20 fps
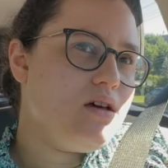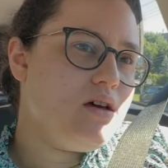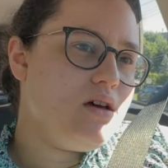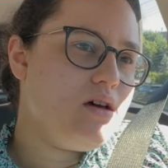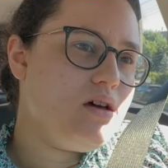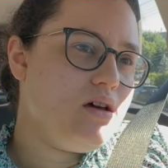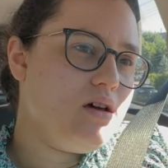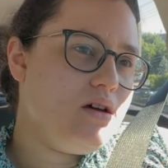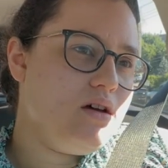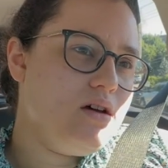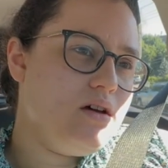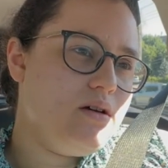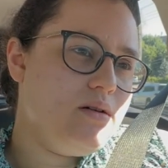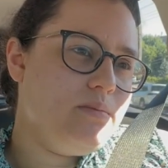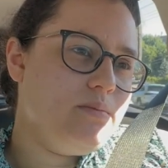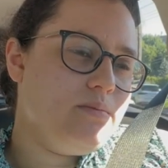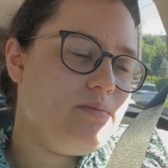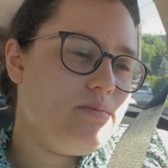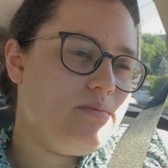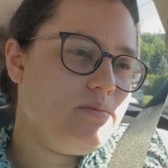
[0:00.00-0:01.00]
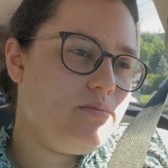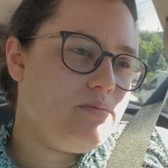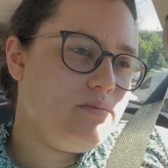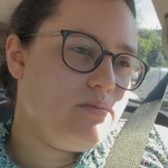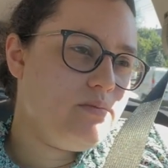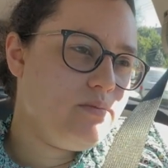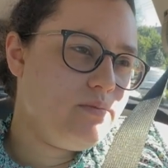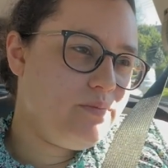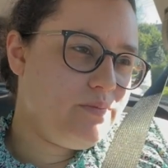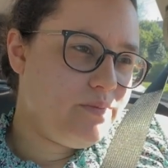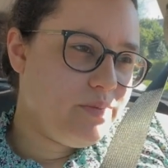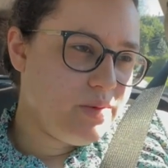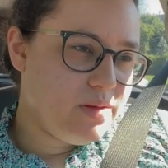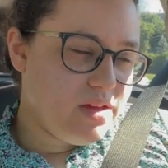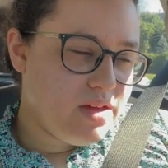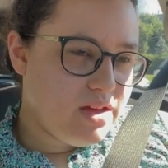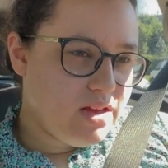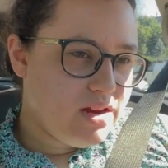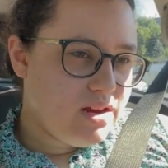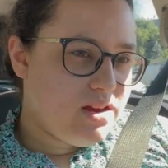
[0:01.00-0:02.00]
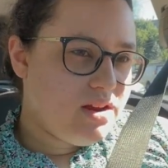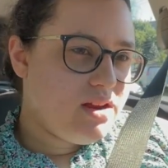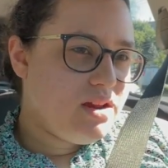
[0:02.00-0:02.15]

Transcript: But